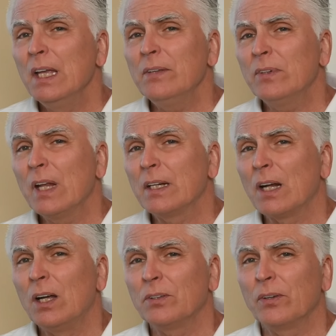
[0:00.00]
Even at
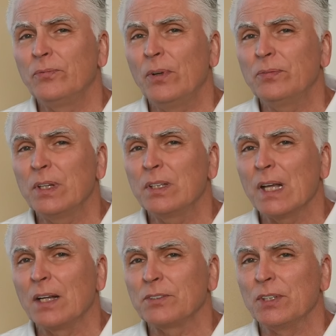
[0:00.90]

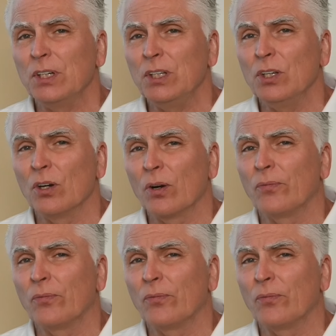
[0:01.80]
$150,000 a year,